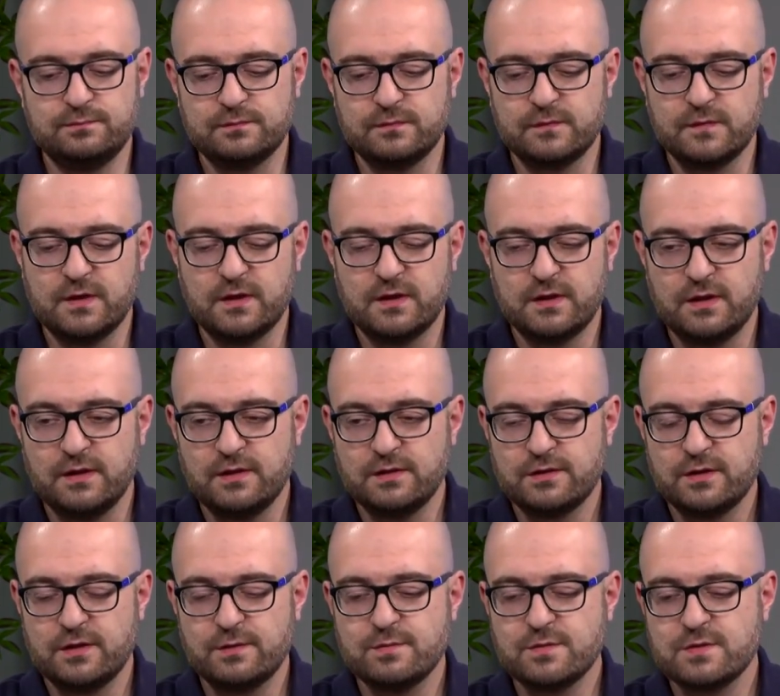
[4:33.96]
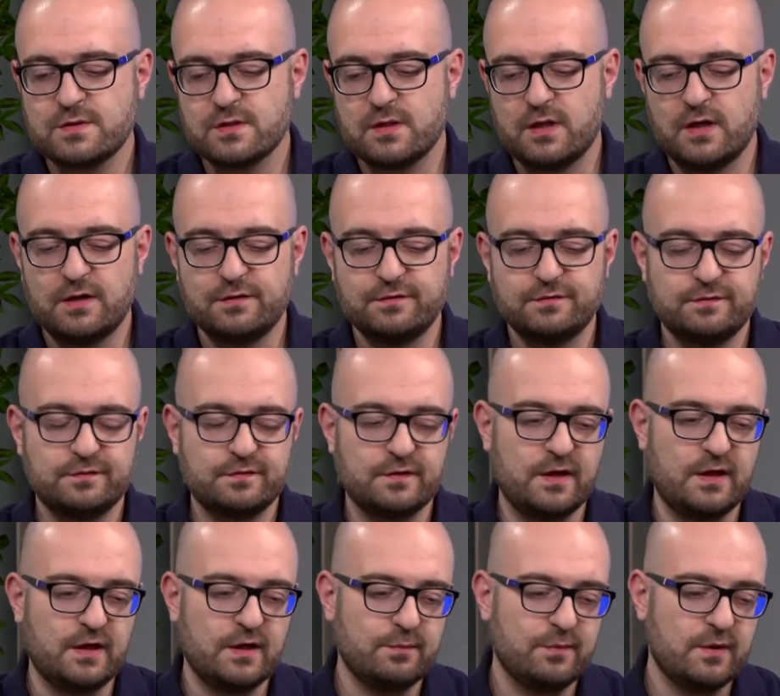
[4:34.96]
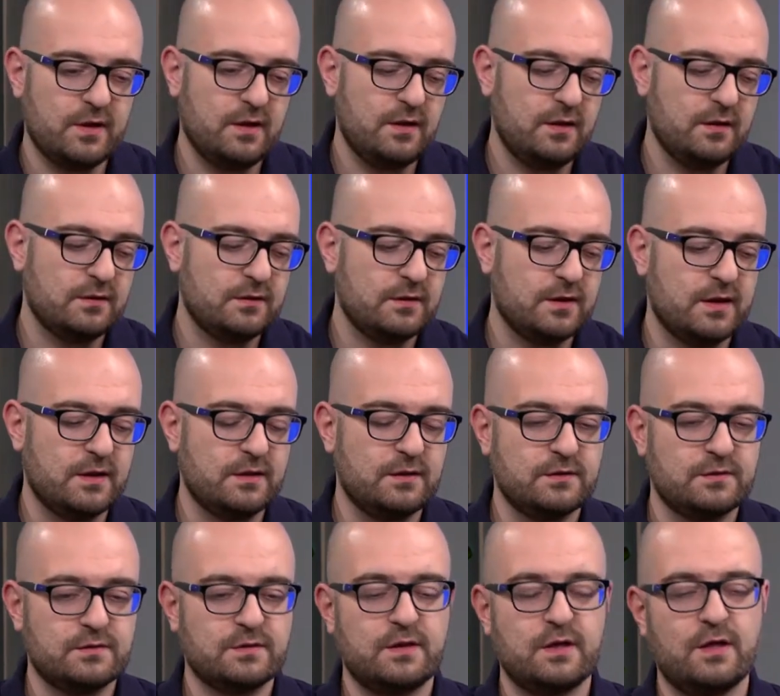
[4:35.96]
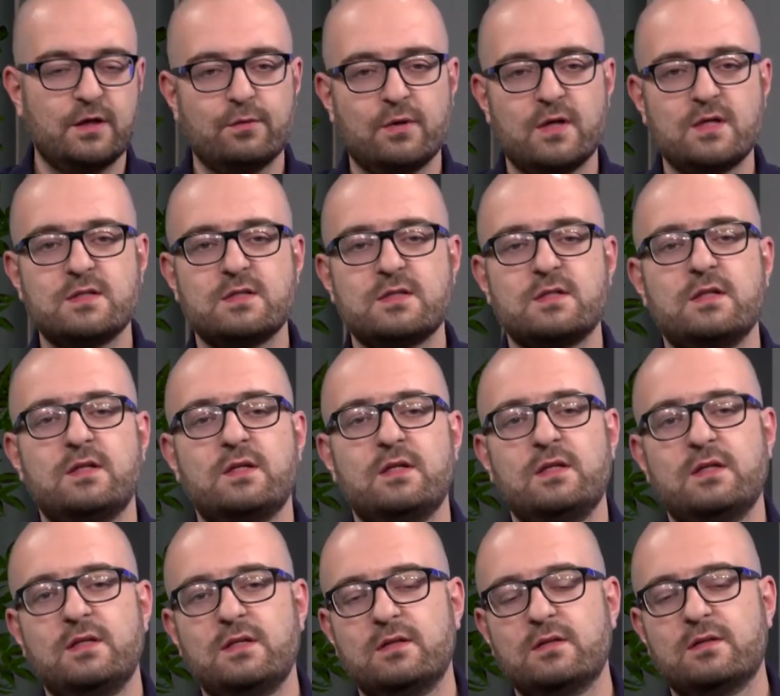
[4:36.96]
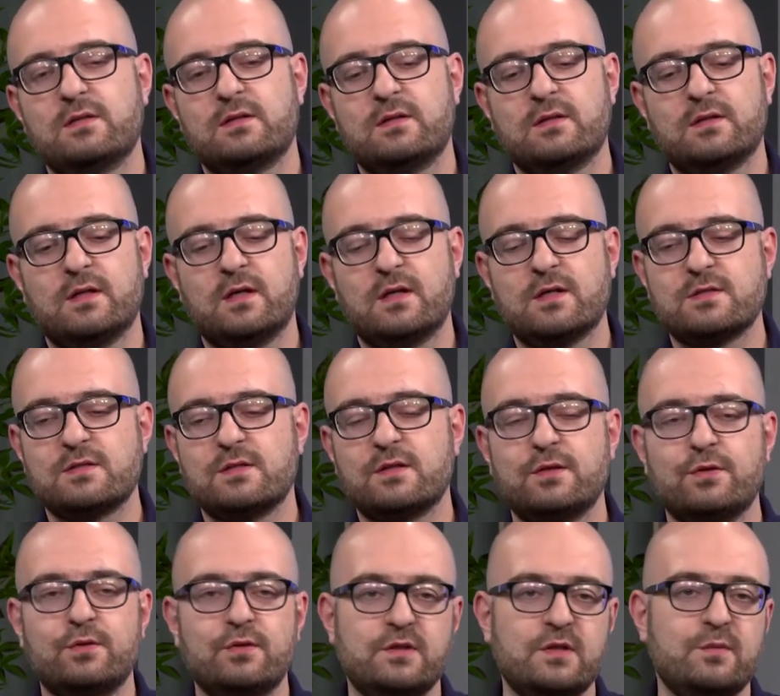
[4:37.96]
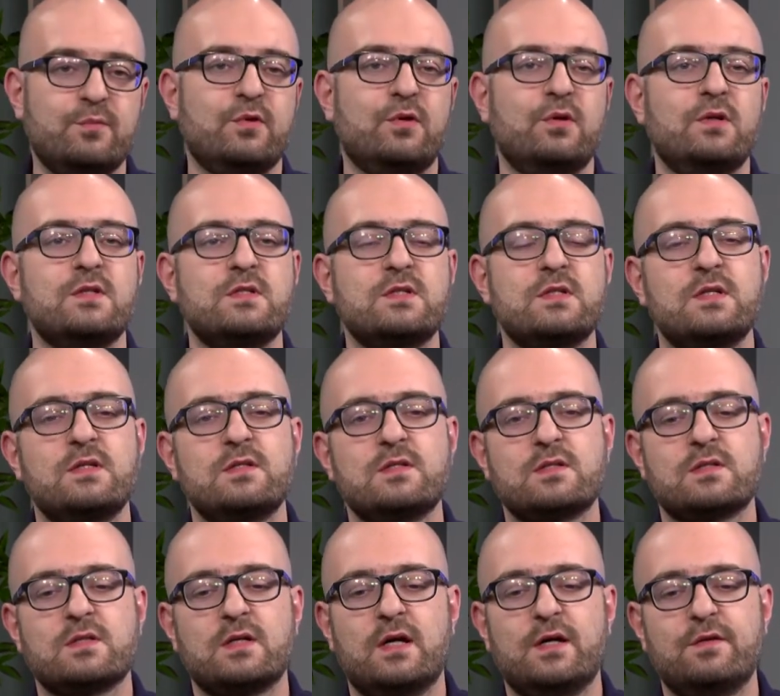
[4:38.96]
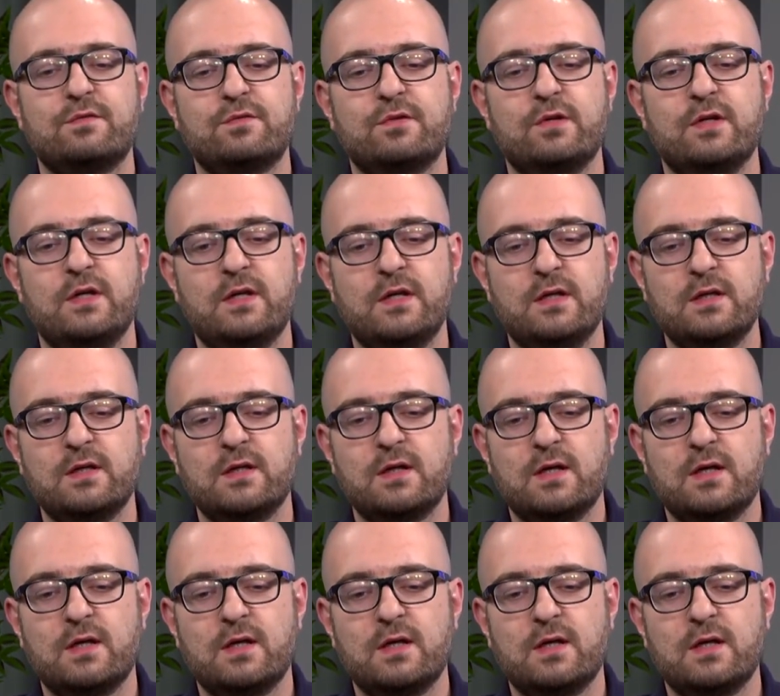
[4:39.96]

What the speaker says: In terms of AML and KYC security policies, every